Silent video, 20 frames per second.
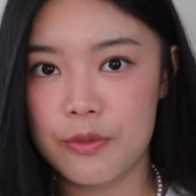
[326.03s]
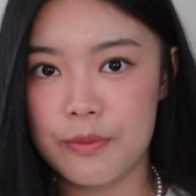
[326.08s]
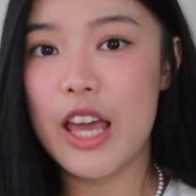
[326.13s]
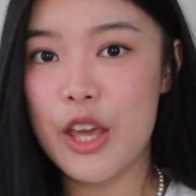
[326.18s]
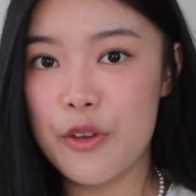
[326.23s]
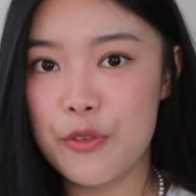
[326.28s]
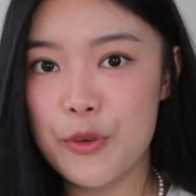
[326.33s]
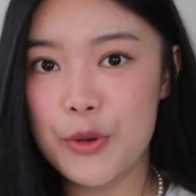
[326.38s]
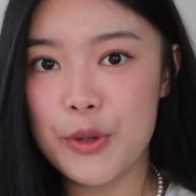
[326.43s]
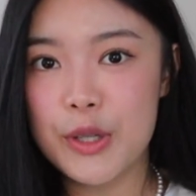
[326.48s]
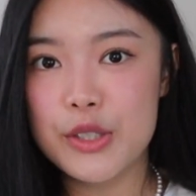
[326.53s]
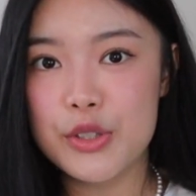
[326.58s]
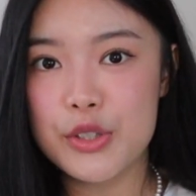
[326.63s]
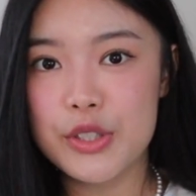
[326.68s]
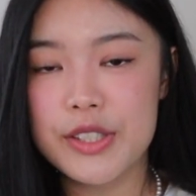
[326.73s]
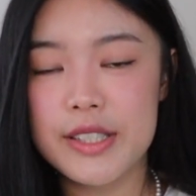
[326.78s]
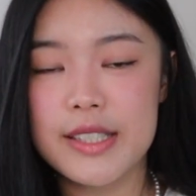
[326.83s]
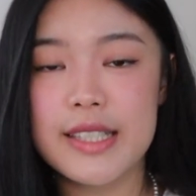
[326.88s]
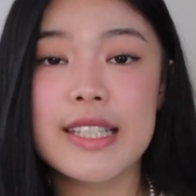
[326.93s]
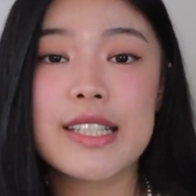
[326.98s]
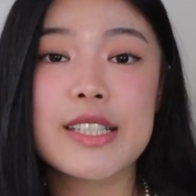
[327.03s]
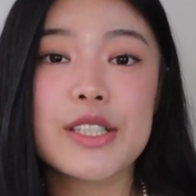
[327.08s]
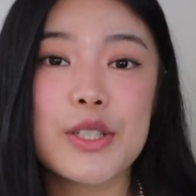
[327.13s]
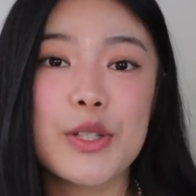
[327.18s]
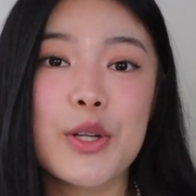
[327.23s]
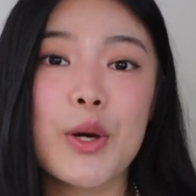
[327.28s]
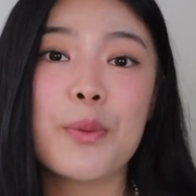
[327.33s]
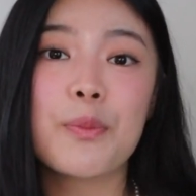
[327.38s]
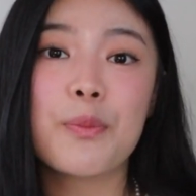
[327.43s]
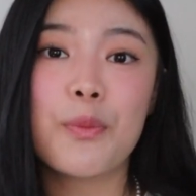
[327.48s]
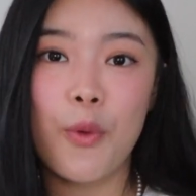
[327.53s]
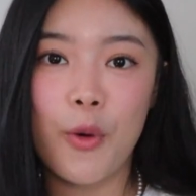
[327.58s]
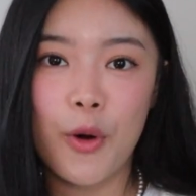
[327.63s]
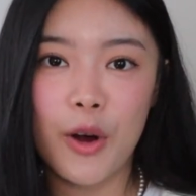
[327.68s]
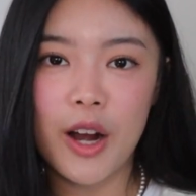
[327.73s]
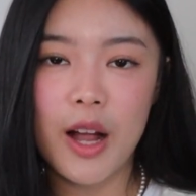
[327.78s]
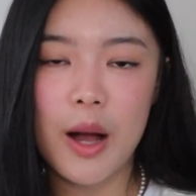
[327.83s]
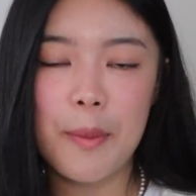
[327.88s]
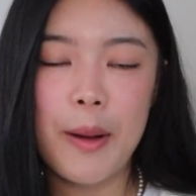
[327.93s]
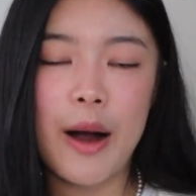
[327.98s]
If you're interested to know
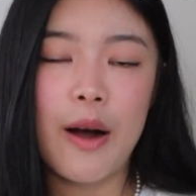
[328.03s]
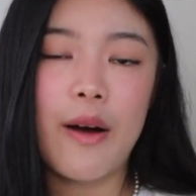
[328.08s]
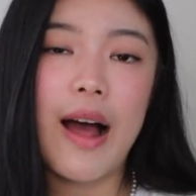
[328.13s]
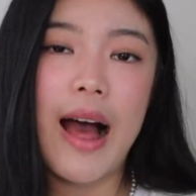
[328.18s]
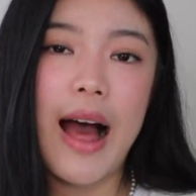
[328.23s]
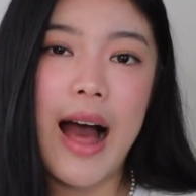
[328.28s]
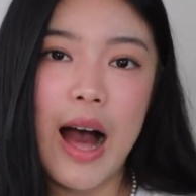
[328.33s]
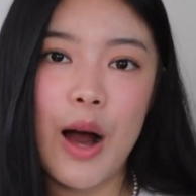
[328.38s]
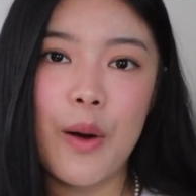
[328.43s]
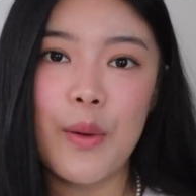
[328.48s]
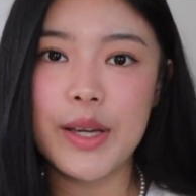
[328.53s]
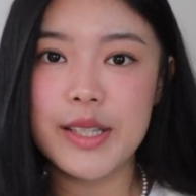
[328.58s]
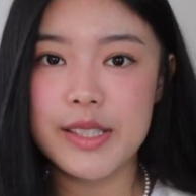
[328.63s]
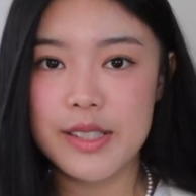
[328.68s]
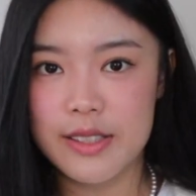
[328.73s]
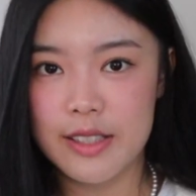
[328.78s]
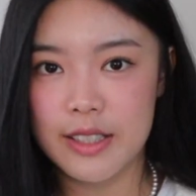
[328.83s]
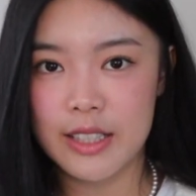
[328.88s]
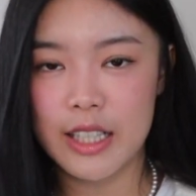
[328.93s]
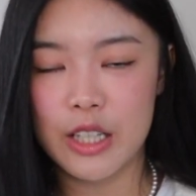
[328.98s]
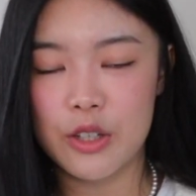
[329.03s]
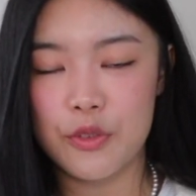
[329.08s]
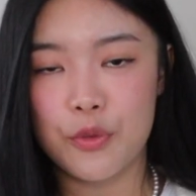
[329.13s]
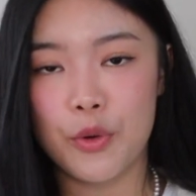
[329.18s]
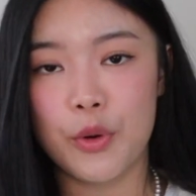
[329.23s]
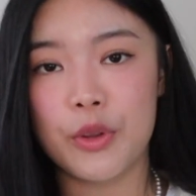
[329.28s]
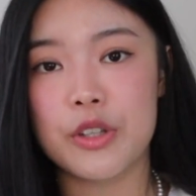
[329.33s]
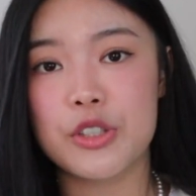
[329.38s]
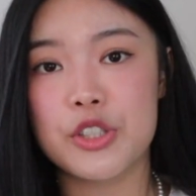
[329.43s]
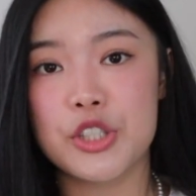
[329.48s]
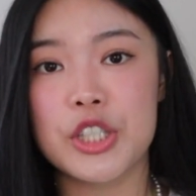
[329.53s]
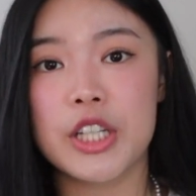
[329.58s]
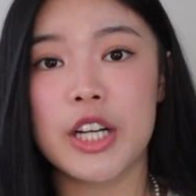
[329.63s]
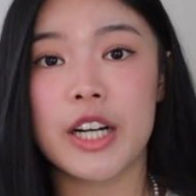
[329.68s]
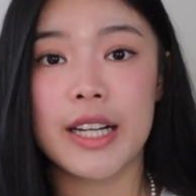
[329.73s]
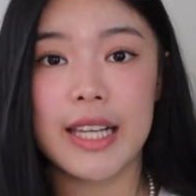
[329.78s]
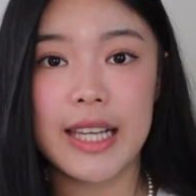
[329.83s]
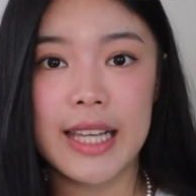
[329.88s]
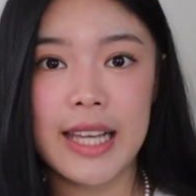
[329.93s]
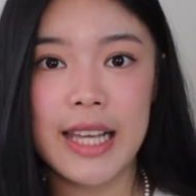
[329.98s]
more about how I studied for the
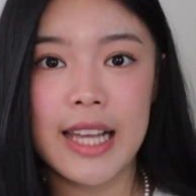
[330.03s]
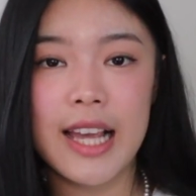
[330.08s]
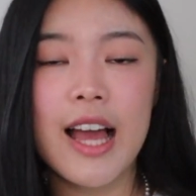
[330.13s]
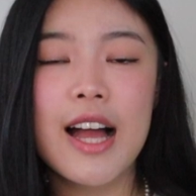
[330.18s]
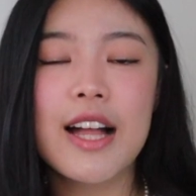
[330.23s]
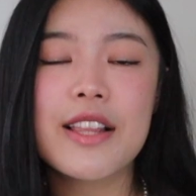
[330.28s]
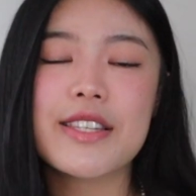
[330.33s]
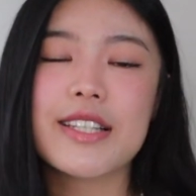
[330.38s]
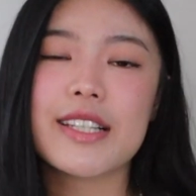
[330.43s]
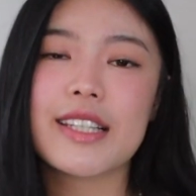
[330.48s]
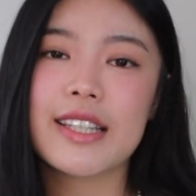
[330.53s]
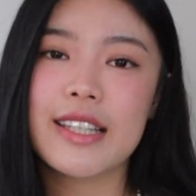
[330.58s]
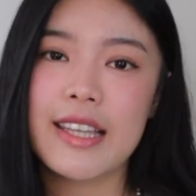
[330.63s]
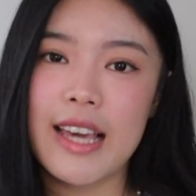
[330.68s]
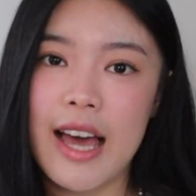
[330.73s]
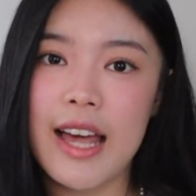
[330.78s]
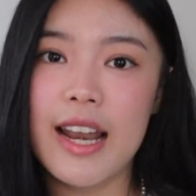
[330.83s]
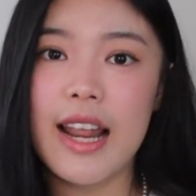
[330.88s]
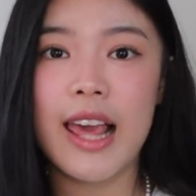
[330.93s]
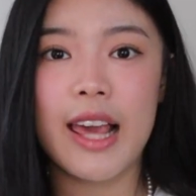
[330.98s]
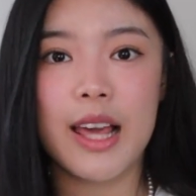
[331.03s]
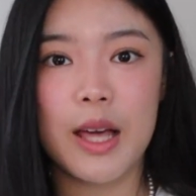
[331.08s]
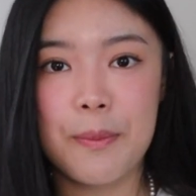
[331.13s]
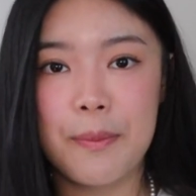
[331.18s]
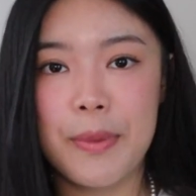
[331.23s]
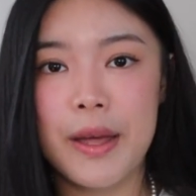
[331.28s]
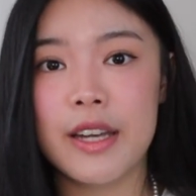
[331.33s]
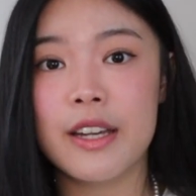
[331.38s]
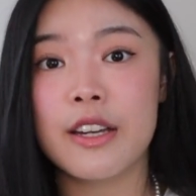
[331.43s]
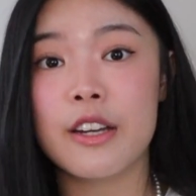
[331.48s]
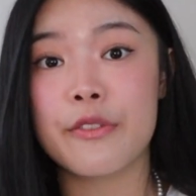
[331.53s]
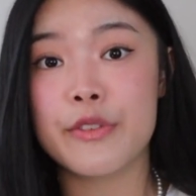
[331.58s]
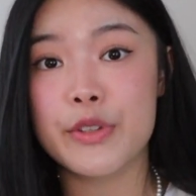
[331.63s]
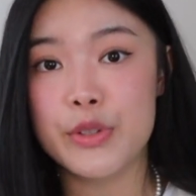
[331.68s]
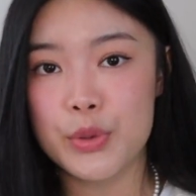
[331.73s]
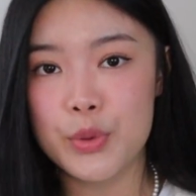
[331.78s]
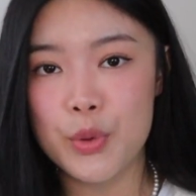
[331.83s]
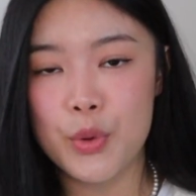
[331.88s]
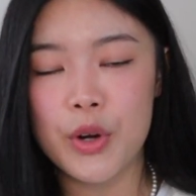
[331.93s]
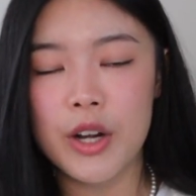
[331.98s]
GRE to get a competitive
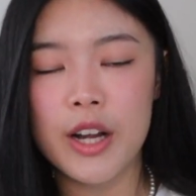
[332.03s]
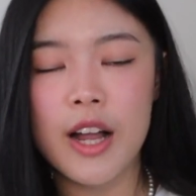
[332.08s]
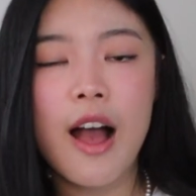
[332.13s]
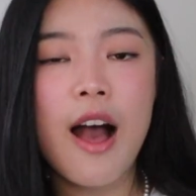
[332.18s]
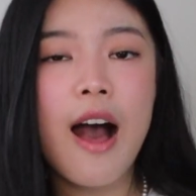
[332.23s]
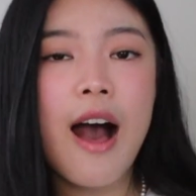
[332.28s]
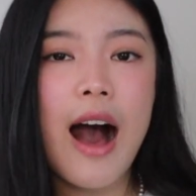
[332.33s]
score,